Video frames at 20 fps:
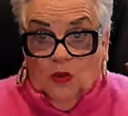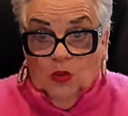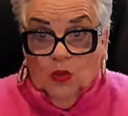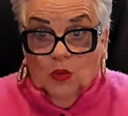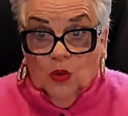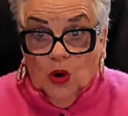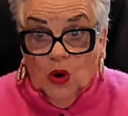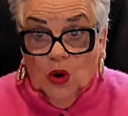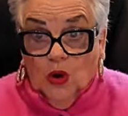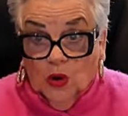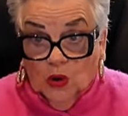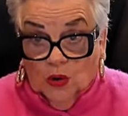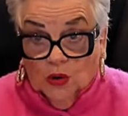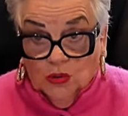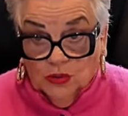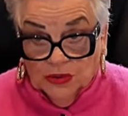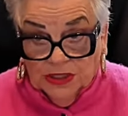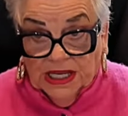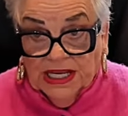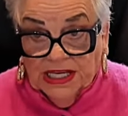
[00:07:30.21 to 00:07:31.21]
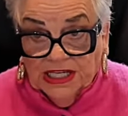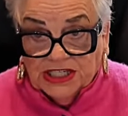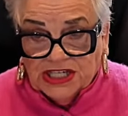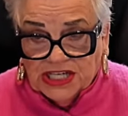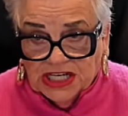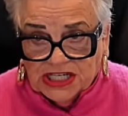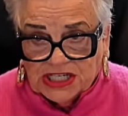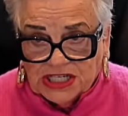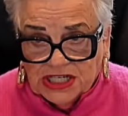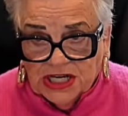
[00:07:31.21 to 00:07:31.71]
world
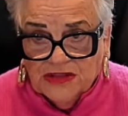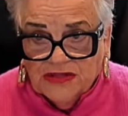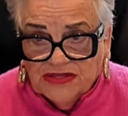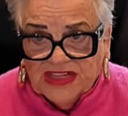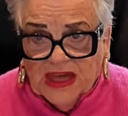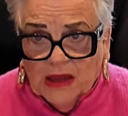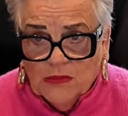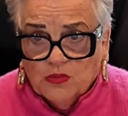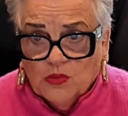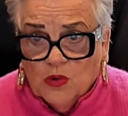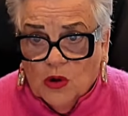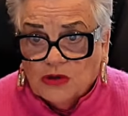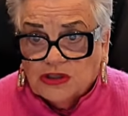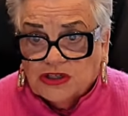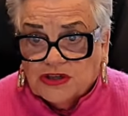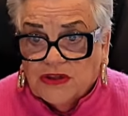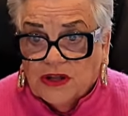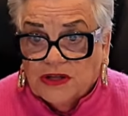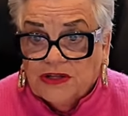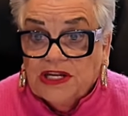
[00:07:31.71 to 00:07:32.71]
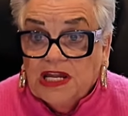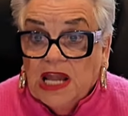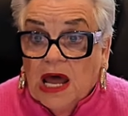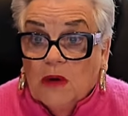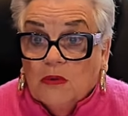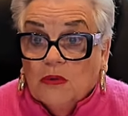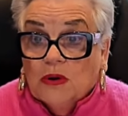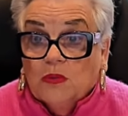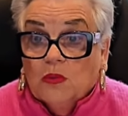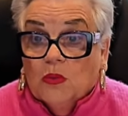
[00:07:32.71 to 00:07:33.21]
existed that was the
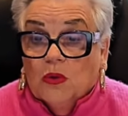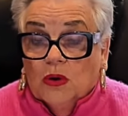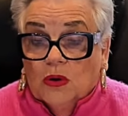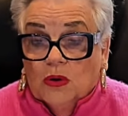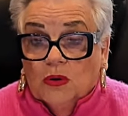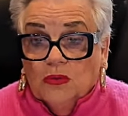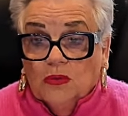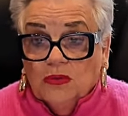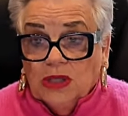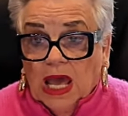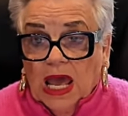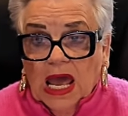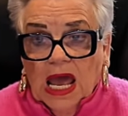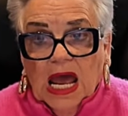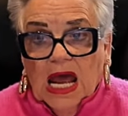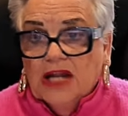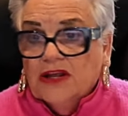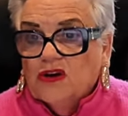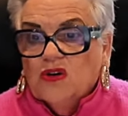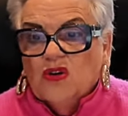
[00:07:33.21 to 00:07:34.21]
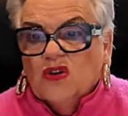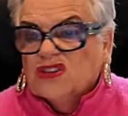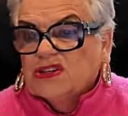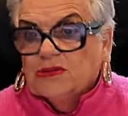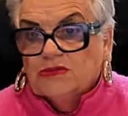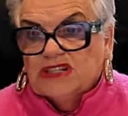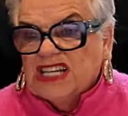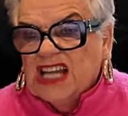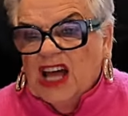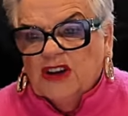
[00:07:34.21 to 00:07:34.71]
known world and of
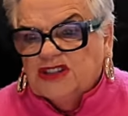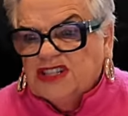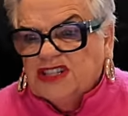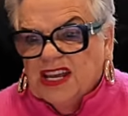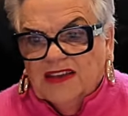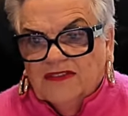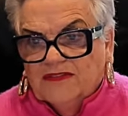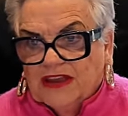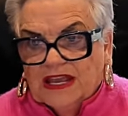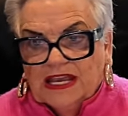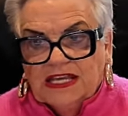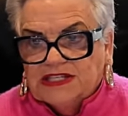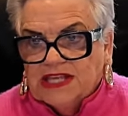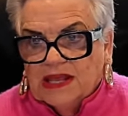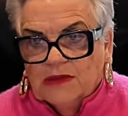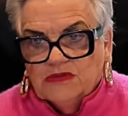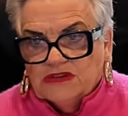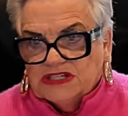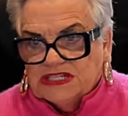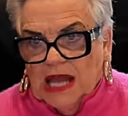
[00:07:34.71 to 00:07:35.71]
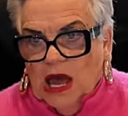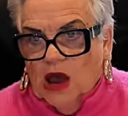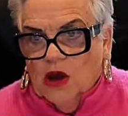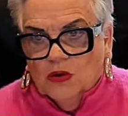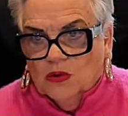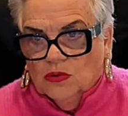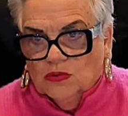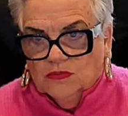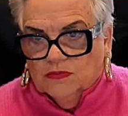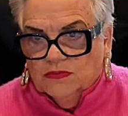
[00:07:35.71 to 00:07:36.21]
course there was no tvs there was
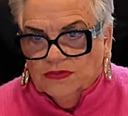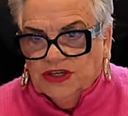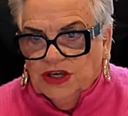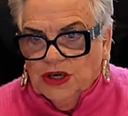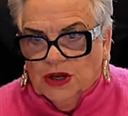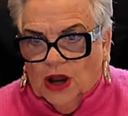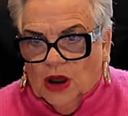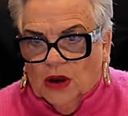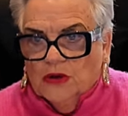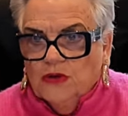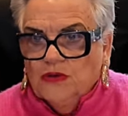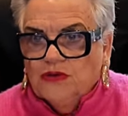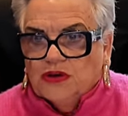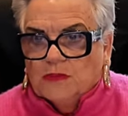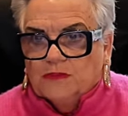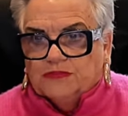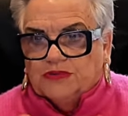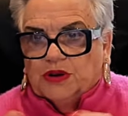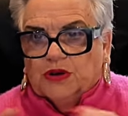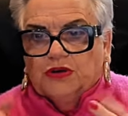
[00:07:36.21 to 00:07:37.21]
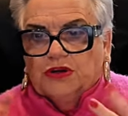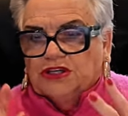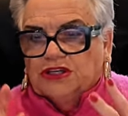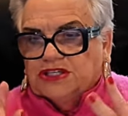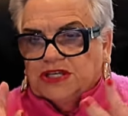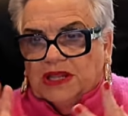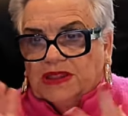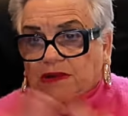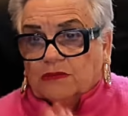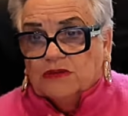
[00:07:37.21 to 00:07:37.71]
no you know
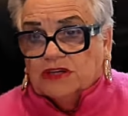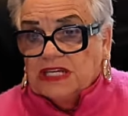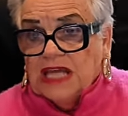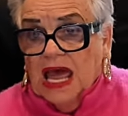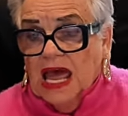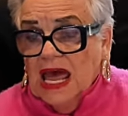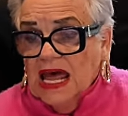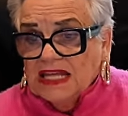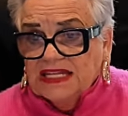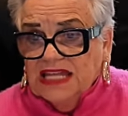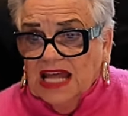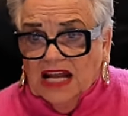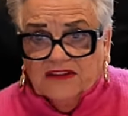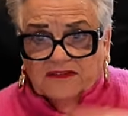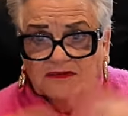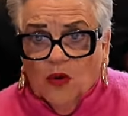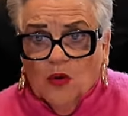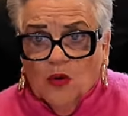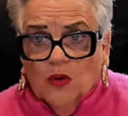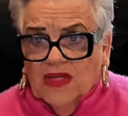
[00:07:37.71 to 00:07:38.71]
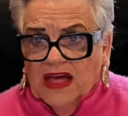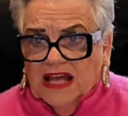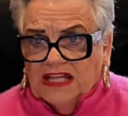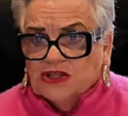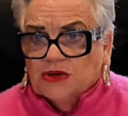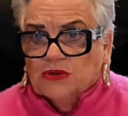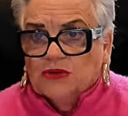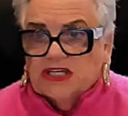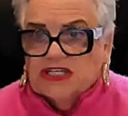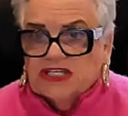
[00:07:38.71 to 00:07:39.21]
computers and there was none of all
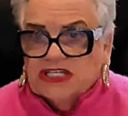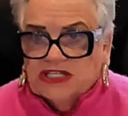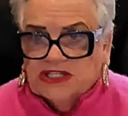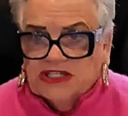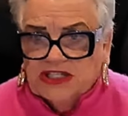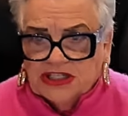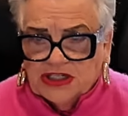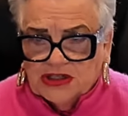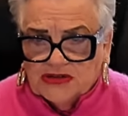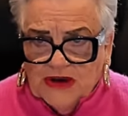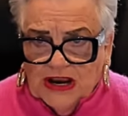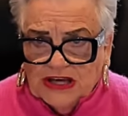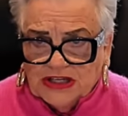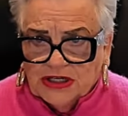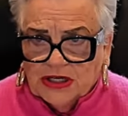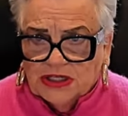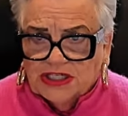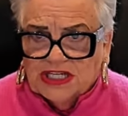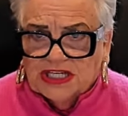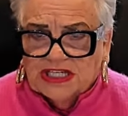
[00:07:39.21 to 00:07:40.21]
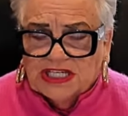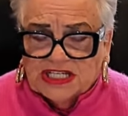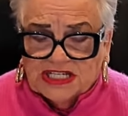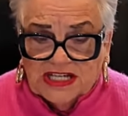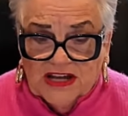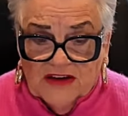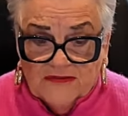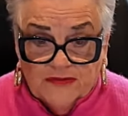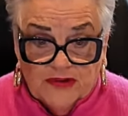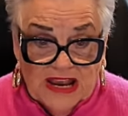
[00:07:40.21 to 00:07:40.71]
that sort of distractions and
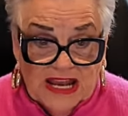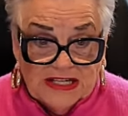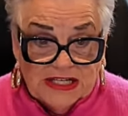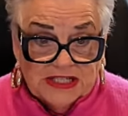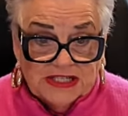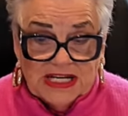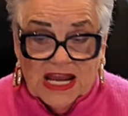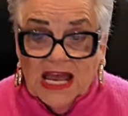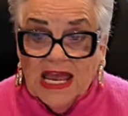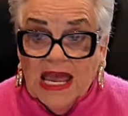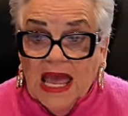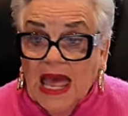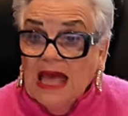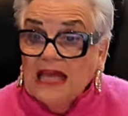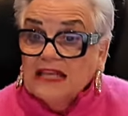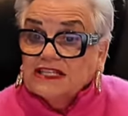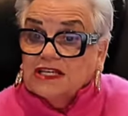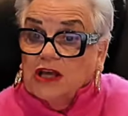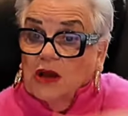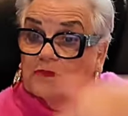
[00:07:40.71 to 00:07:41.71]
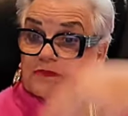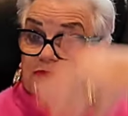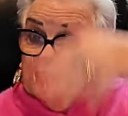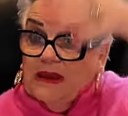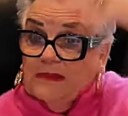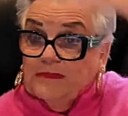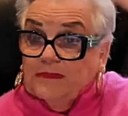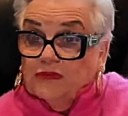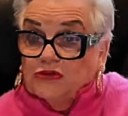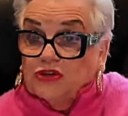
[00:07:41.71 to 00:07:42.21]
stuff we had today so
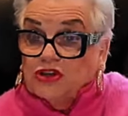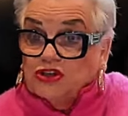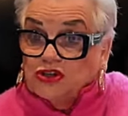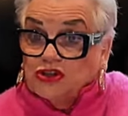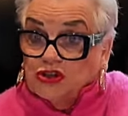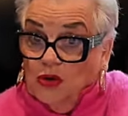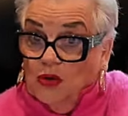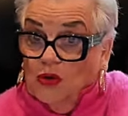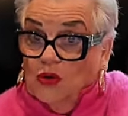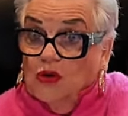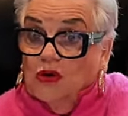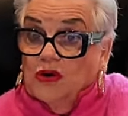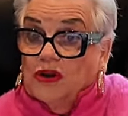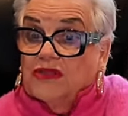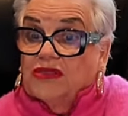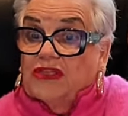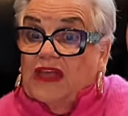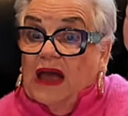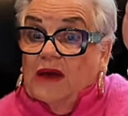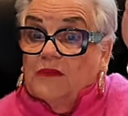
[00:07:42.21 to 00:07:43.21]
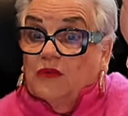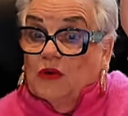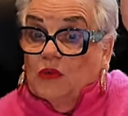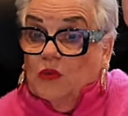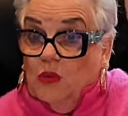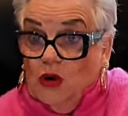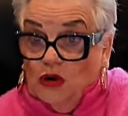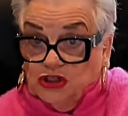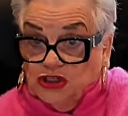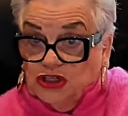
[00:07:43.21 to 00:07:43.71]
people stood and they were
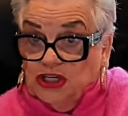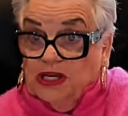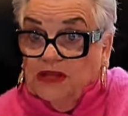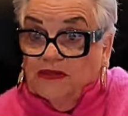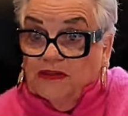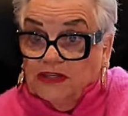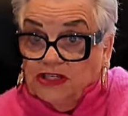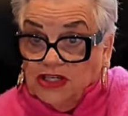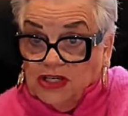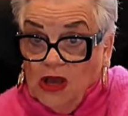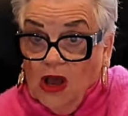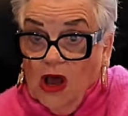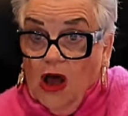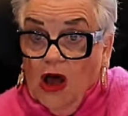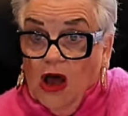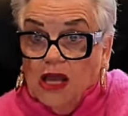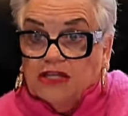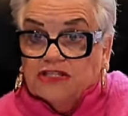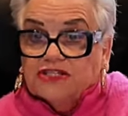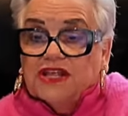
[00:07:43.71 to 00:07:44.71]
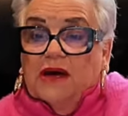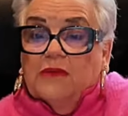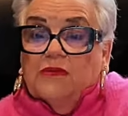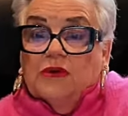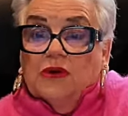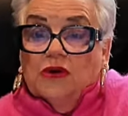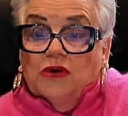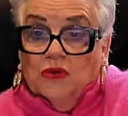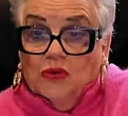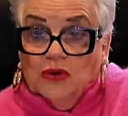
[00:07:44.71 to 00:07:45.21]
watching the skies they
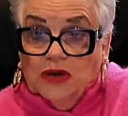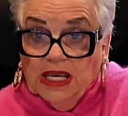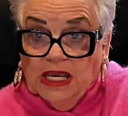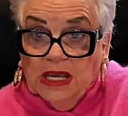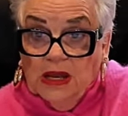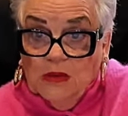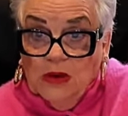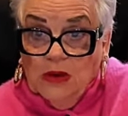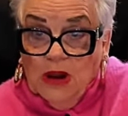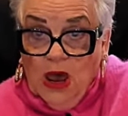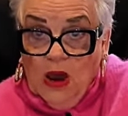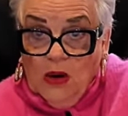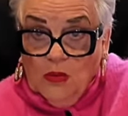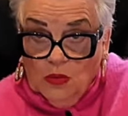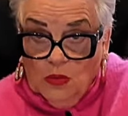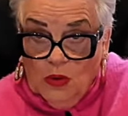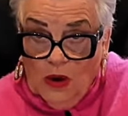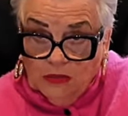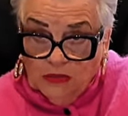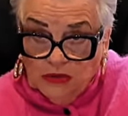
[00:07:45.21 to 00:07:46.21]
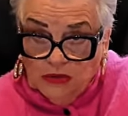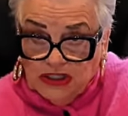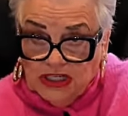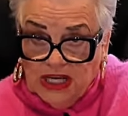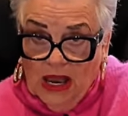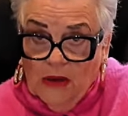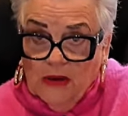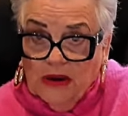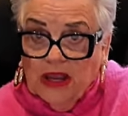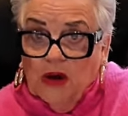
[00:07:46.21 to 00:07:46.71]
were looking at what was
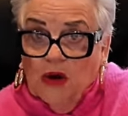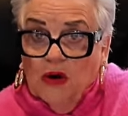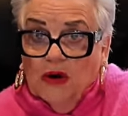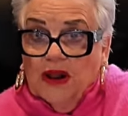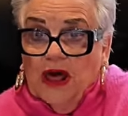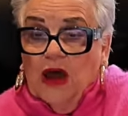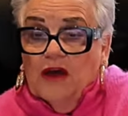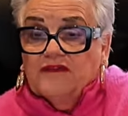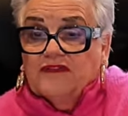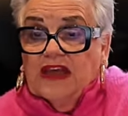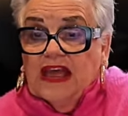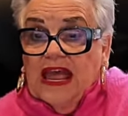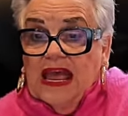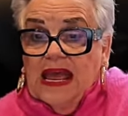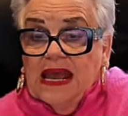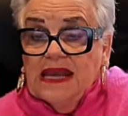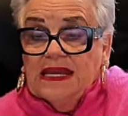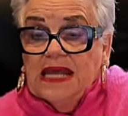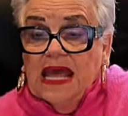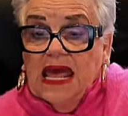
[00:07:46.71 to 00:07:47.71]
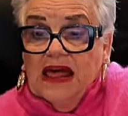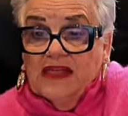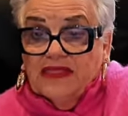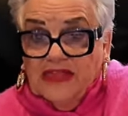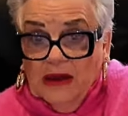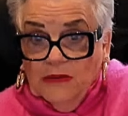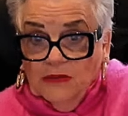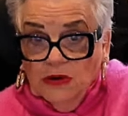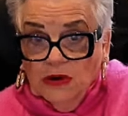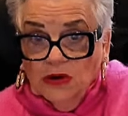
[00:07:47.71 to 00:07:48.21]
going on overhead
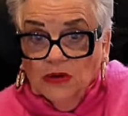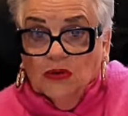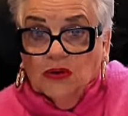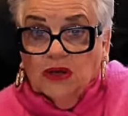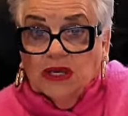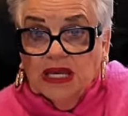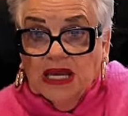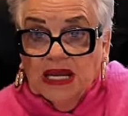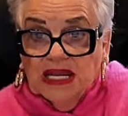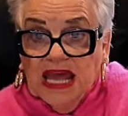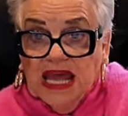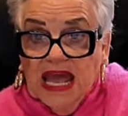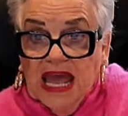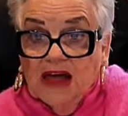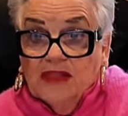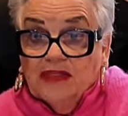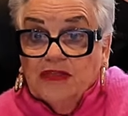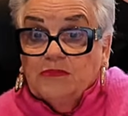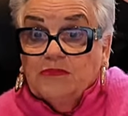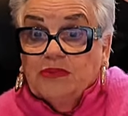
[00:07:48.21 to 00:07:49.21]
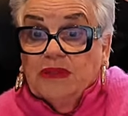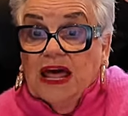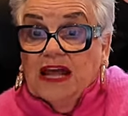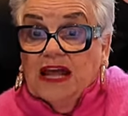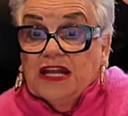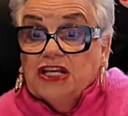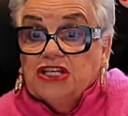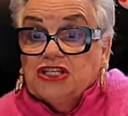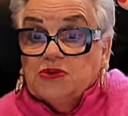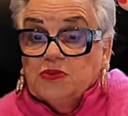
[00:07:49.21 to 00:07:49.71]
they were looking at how the
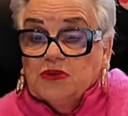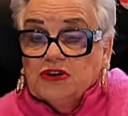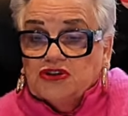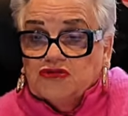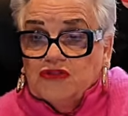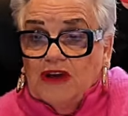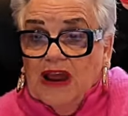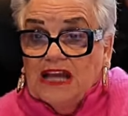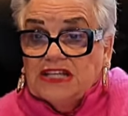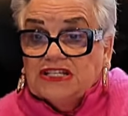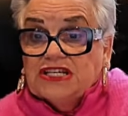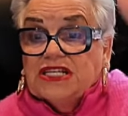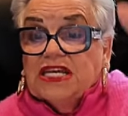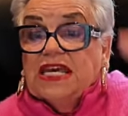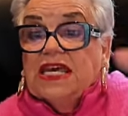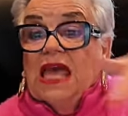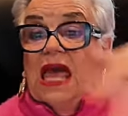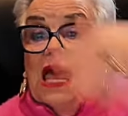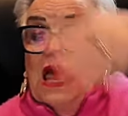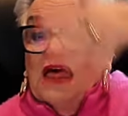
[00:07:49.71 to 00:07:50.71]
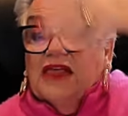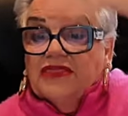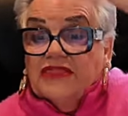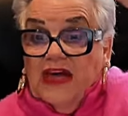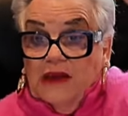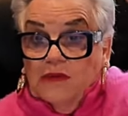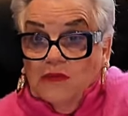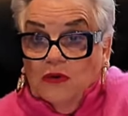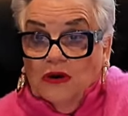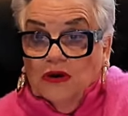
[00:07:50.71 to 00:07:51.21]
planets were transiting
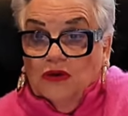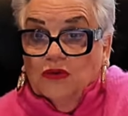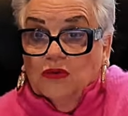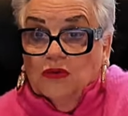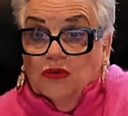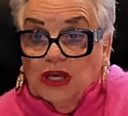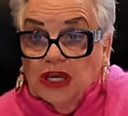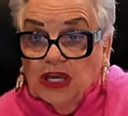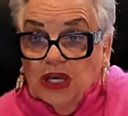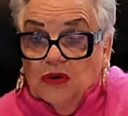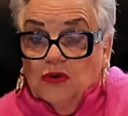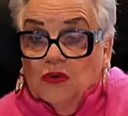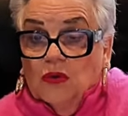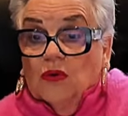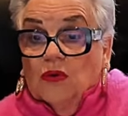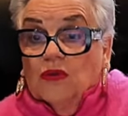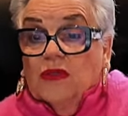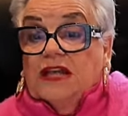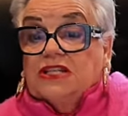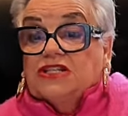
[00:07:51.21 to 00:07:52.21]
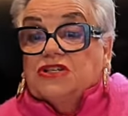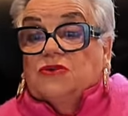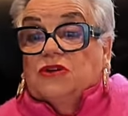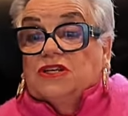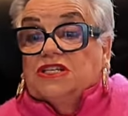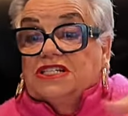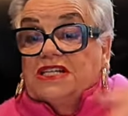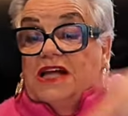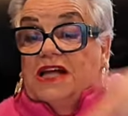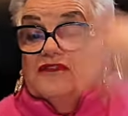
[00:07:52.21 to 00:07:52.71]
they were looking at all that
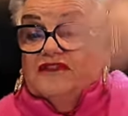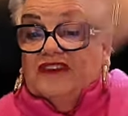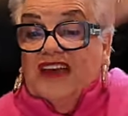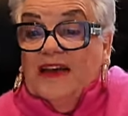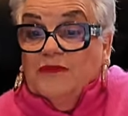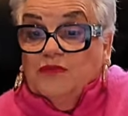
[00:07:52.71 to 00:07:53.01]
sort of stuff.